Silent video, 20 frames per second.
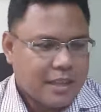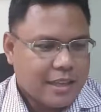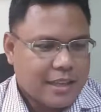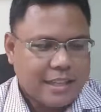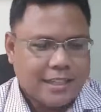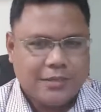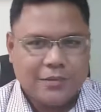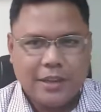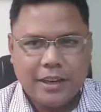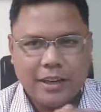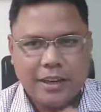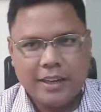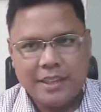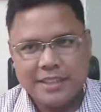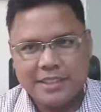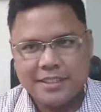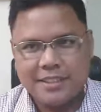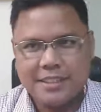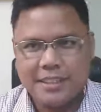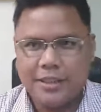
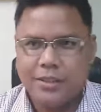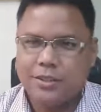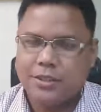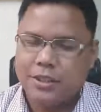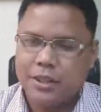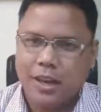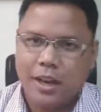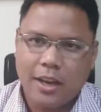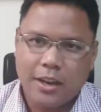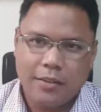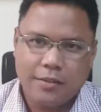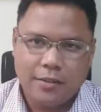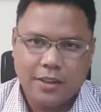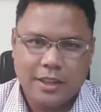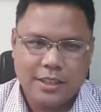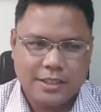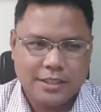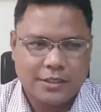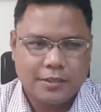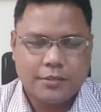listy. There's a lot of
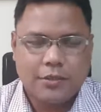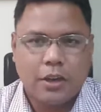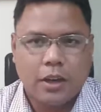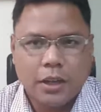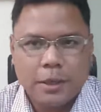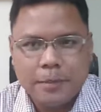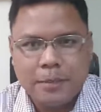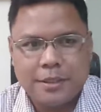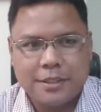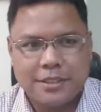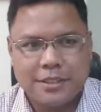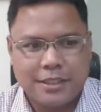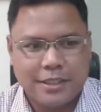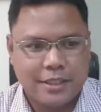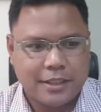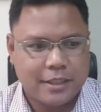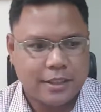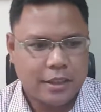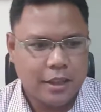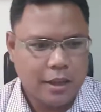lists of documents
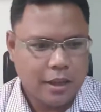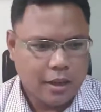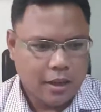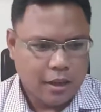that